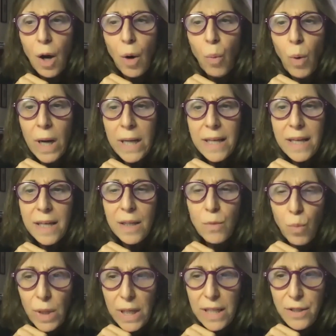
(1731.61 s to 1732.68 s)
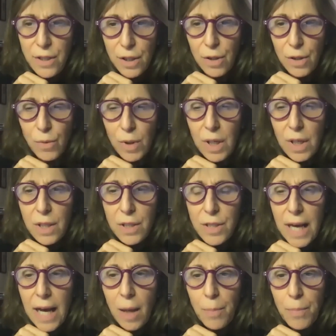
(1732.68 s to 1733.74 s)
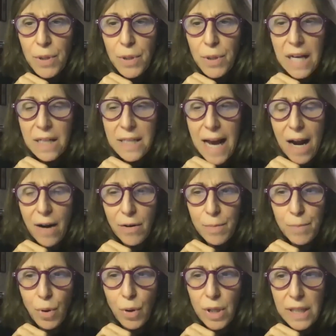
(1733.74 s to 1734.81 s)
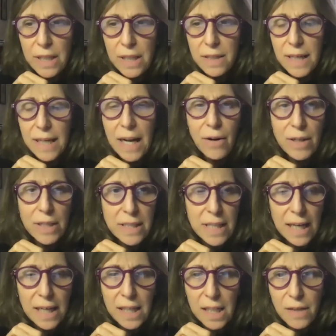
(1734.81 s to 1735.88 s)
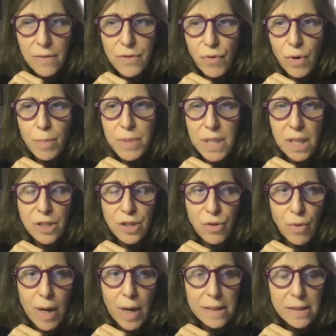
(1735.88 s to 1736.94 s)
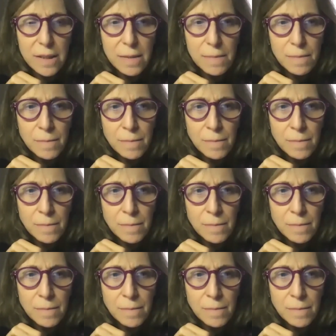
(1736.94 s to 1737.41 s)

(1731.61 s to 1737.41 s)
what can we do to help protect our employees and our executives from such threats?